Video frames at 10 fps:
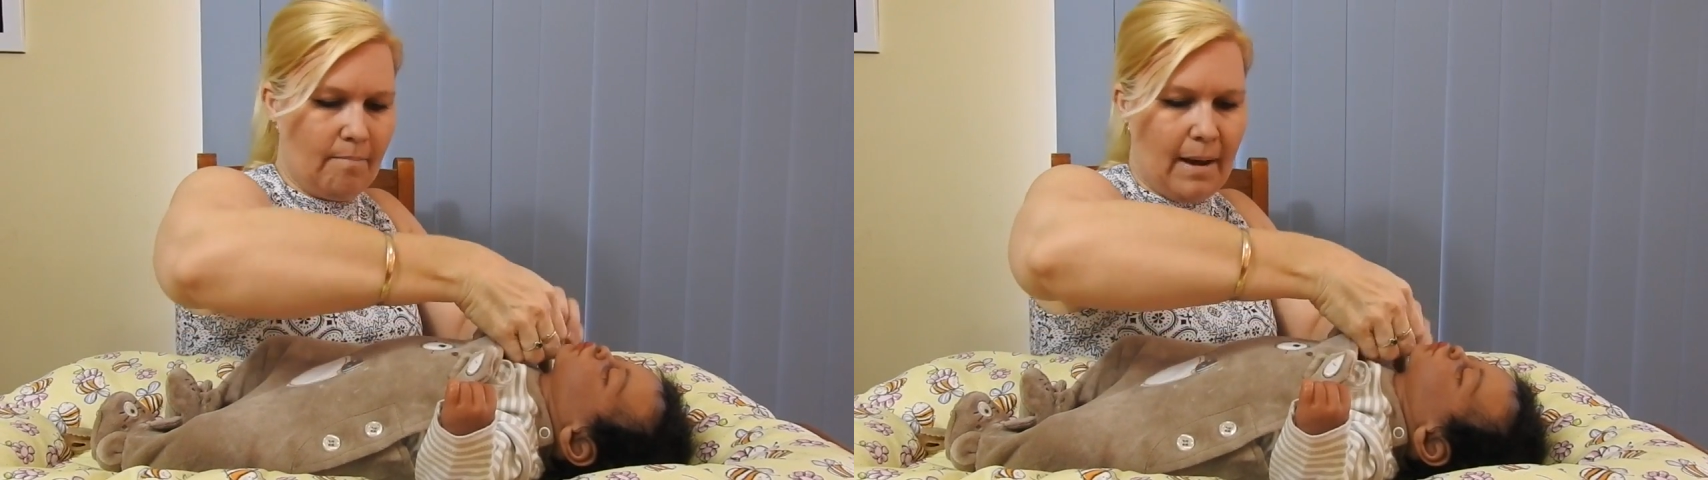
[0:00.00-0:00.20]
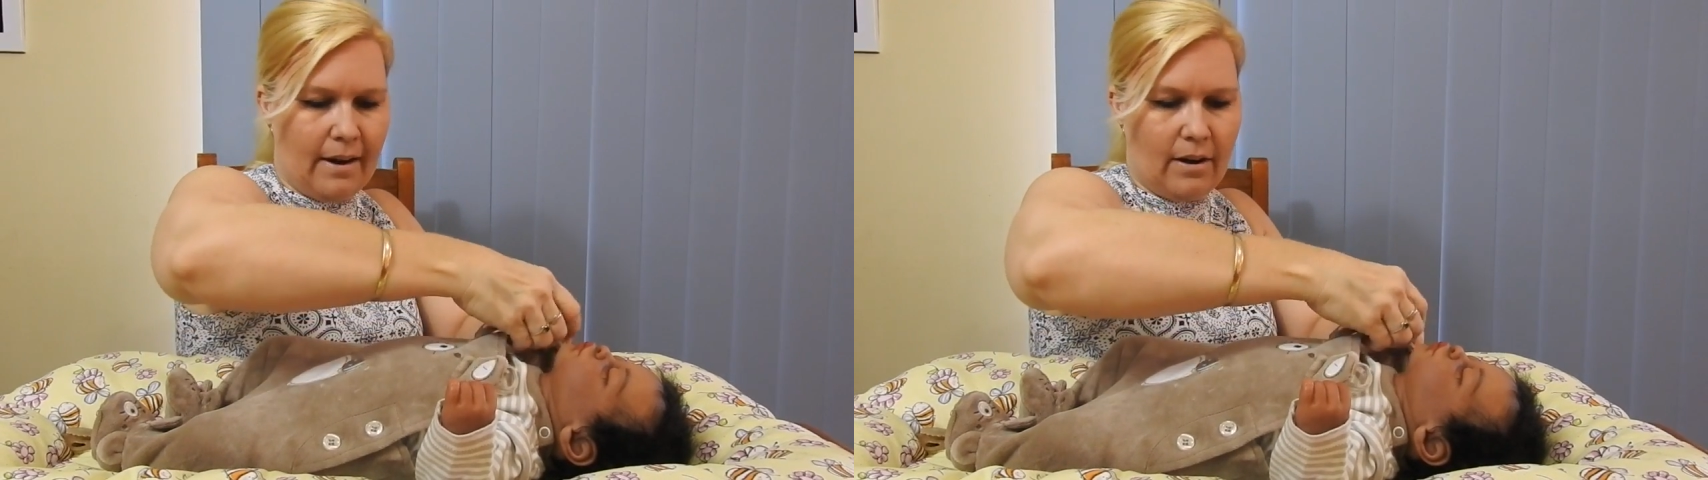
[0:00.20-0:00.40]

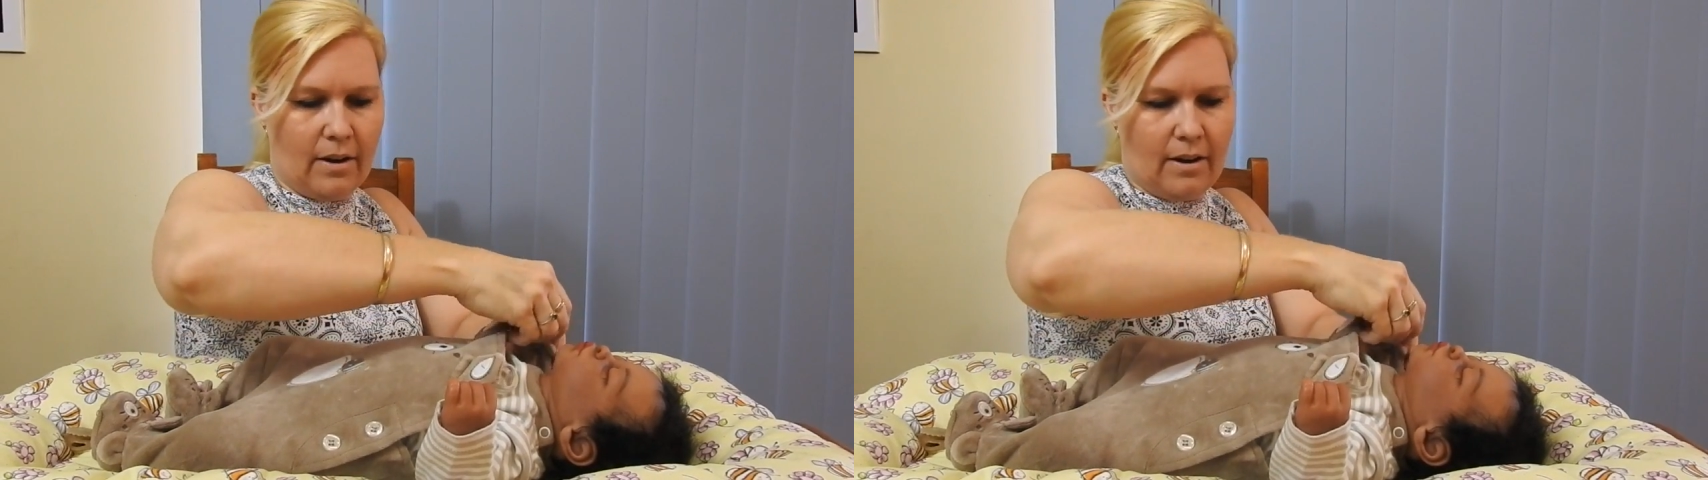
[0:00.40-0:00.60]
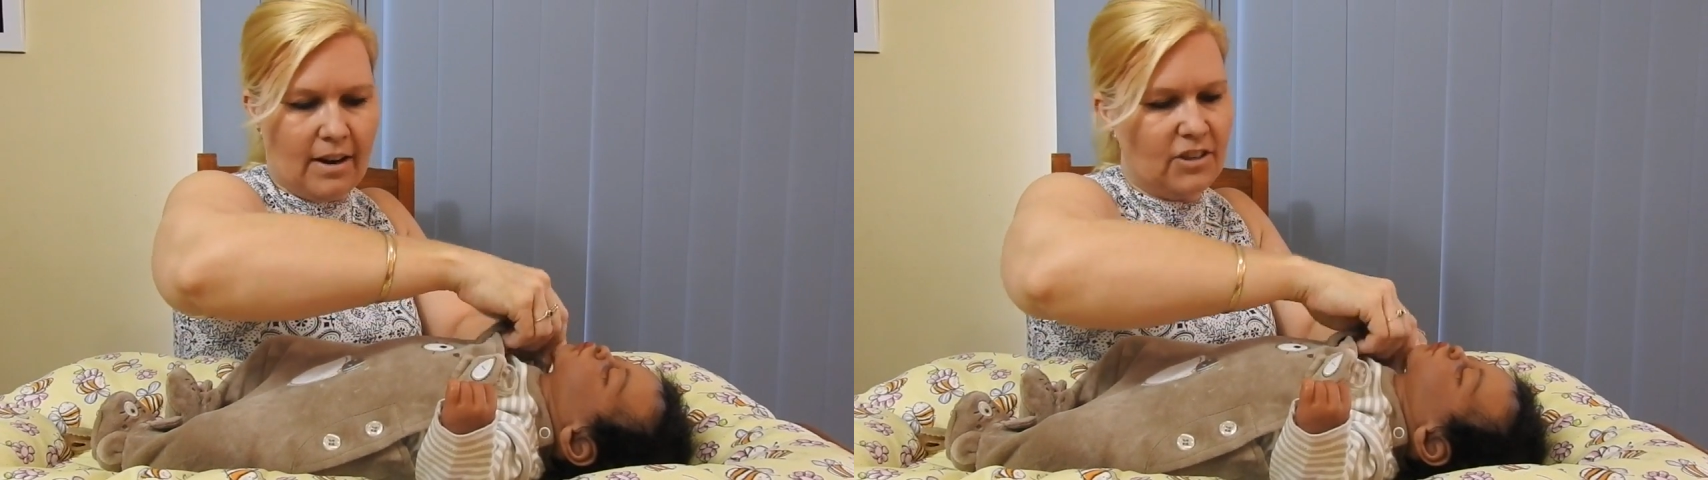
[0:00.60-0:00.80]
but
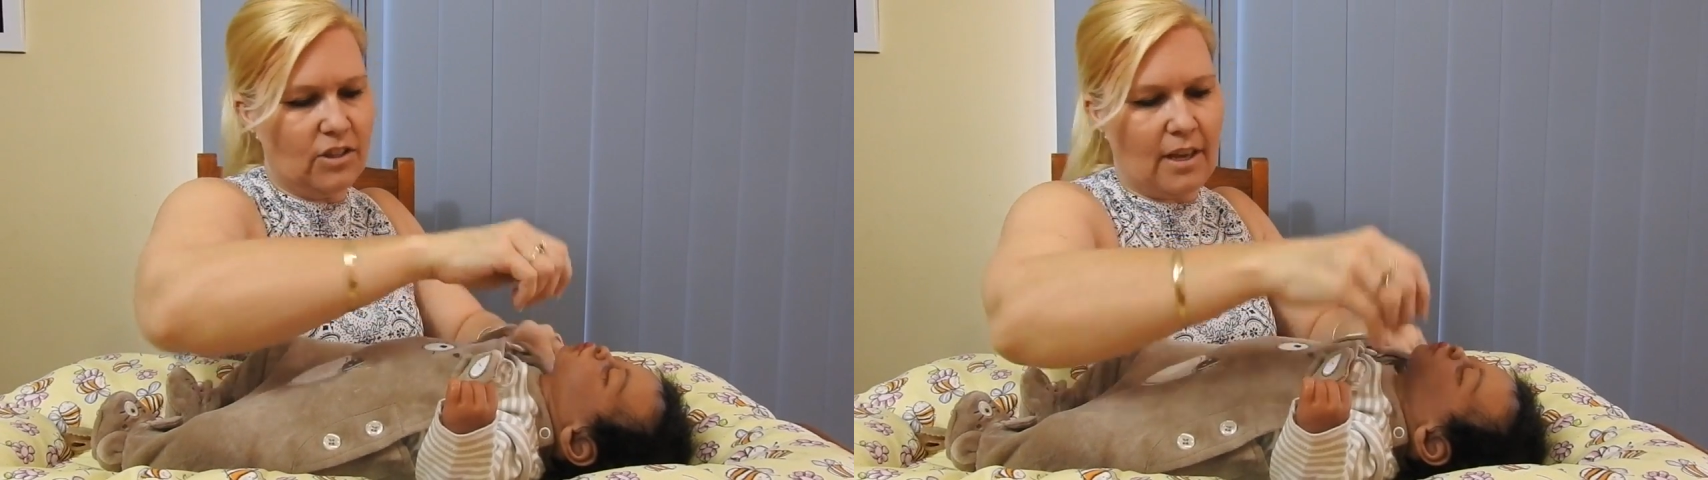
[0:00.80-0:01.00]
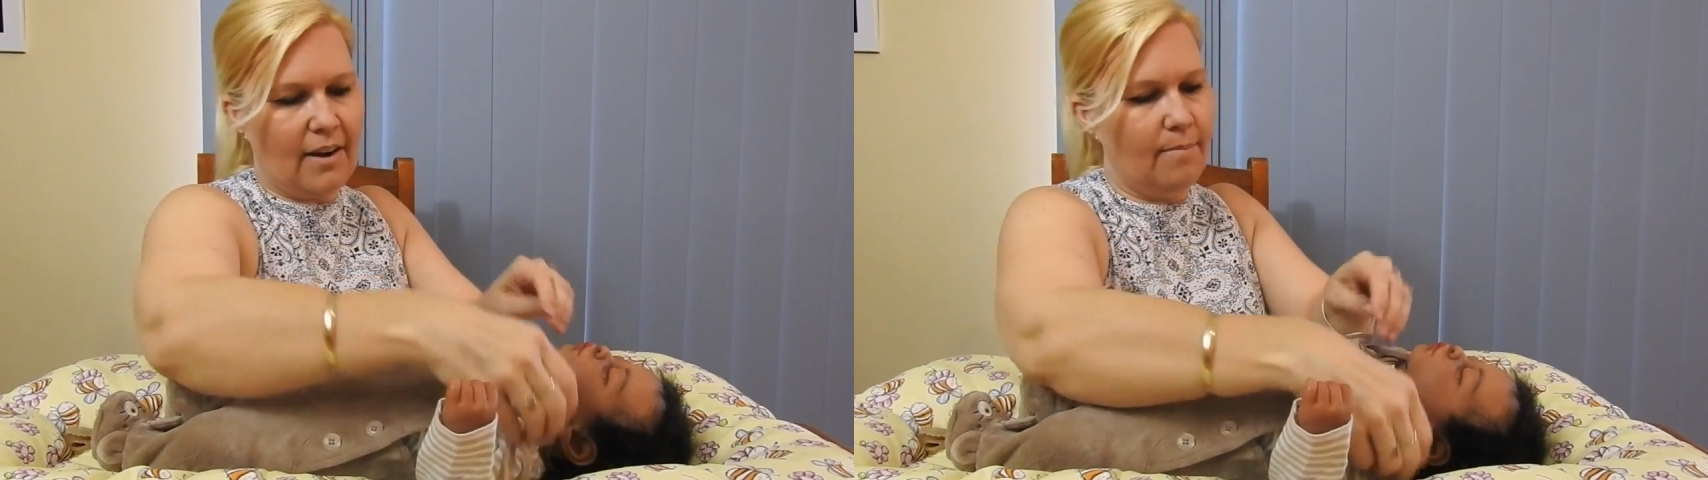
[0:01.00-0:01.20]
I
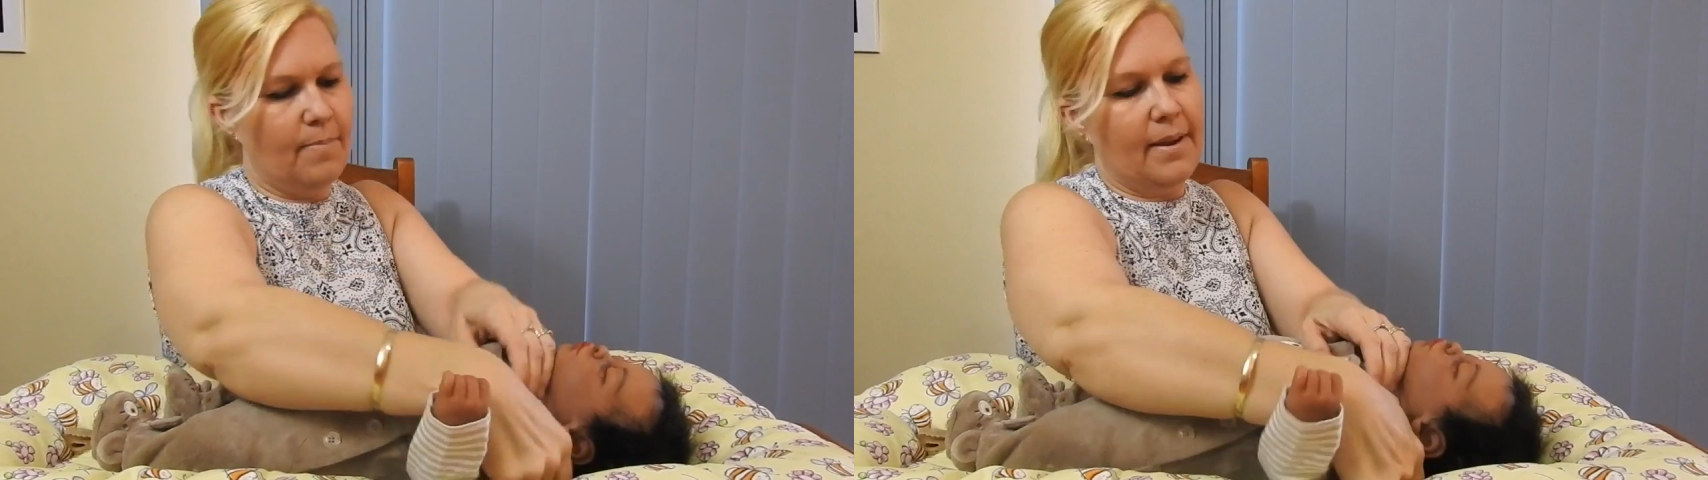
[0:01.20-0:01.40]
just had a